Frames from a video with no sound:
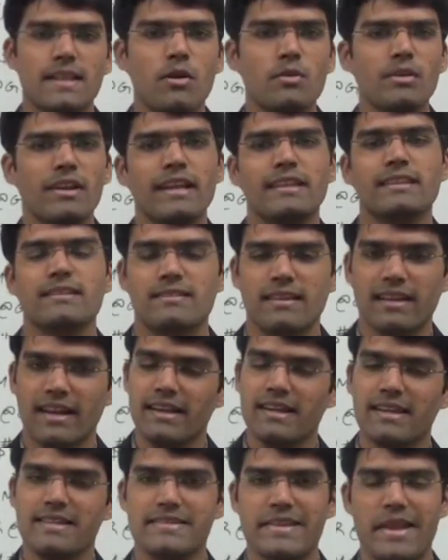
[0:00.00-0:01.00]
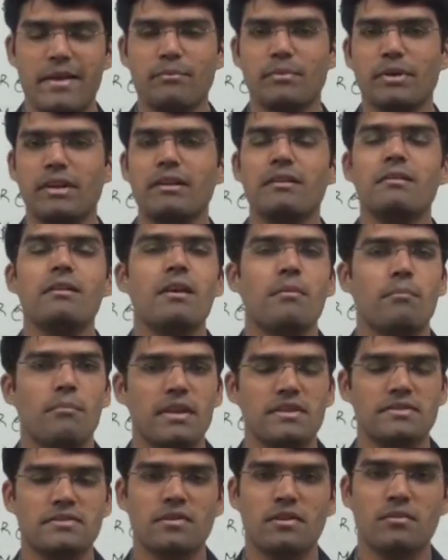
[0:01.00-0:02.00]
now take the second example
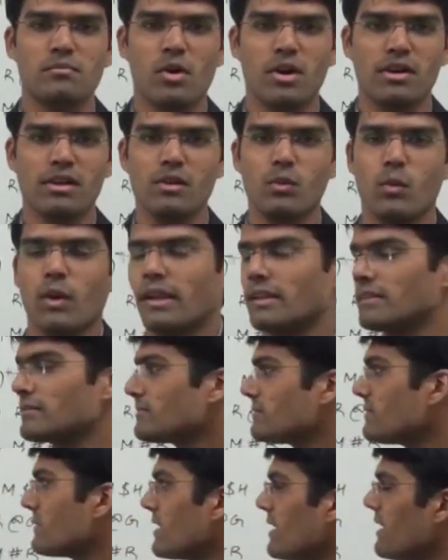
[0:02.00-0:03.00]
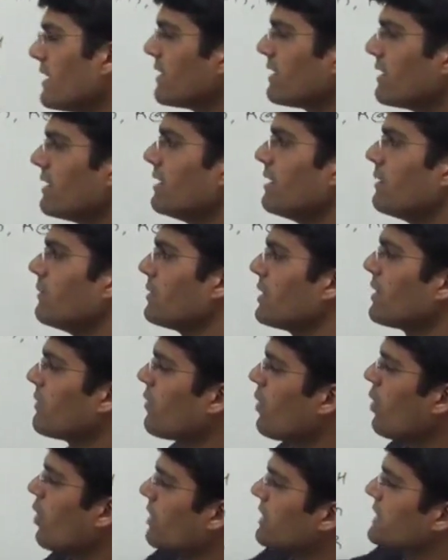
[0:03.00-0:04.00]
based on model 1. We
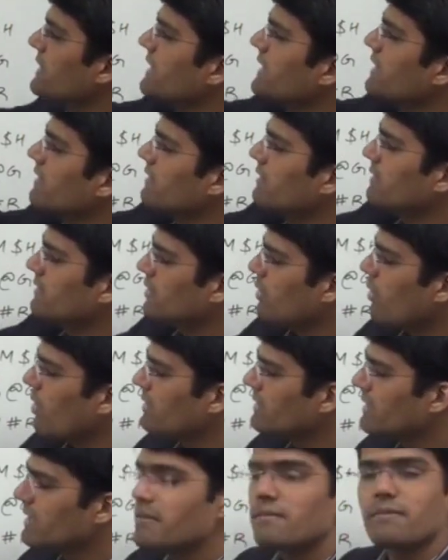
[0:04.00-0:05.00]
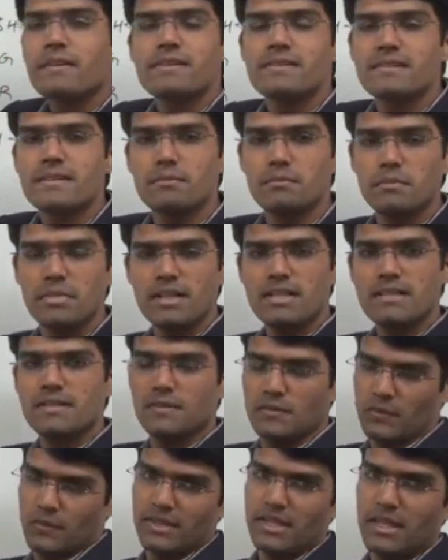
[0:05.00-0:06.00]
have already learned all the different
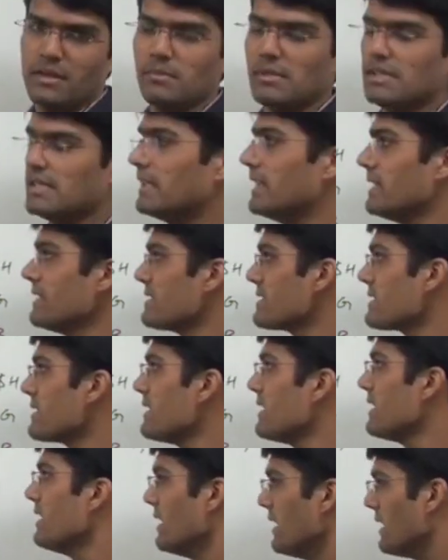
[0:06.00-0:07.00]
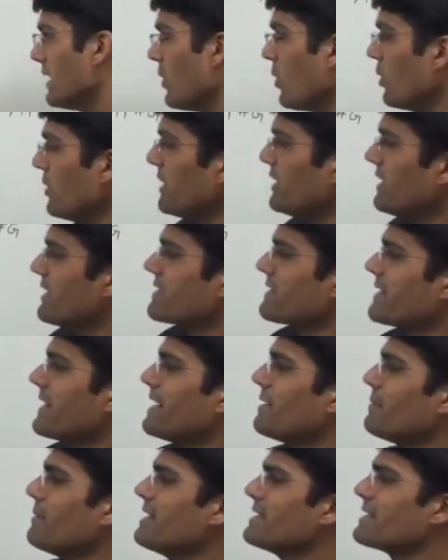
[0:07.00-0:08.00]
symbols with their meanings. Only the
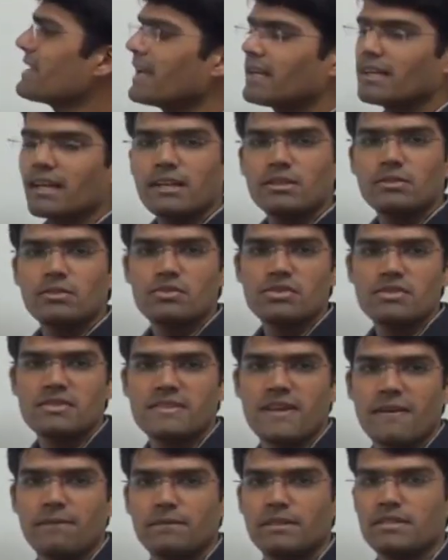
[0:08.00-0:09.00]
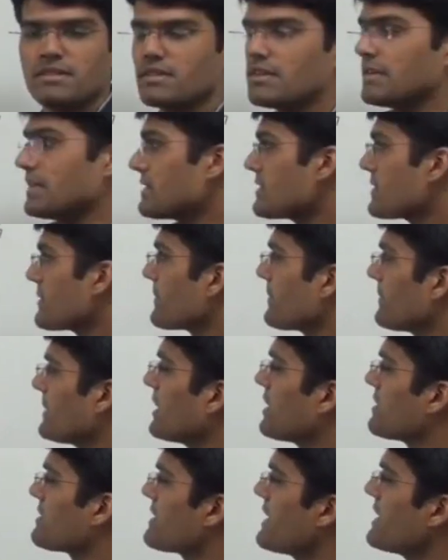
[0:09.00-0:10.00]
statements and conclusions have been changed.
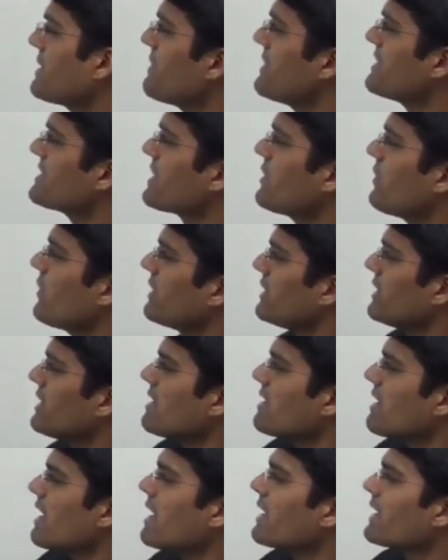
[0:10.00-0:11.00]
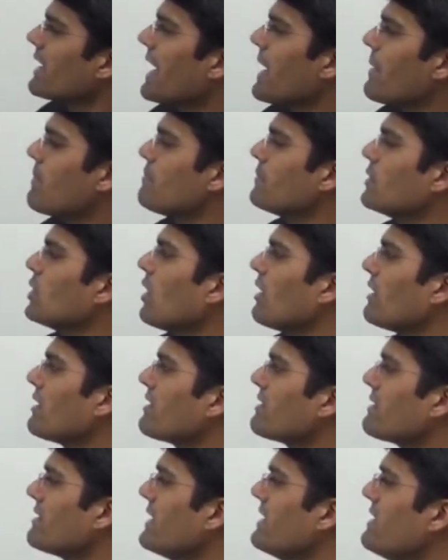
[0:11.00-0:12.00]
Now the statements given here are
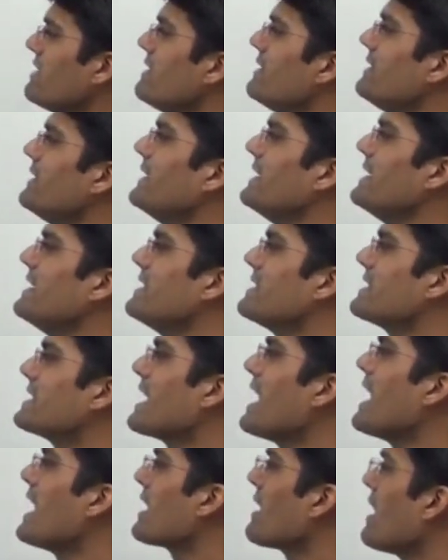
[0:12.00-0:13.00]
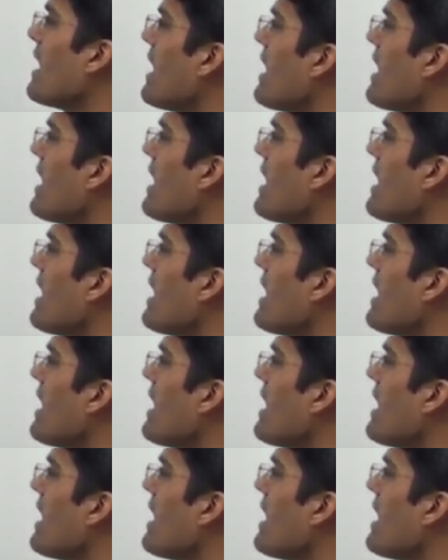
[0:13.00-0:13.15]
$T, T star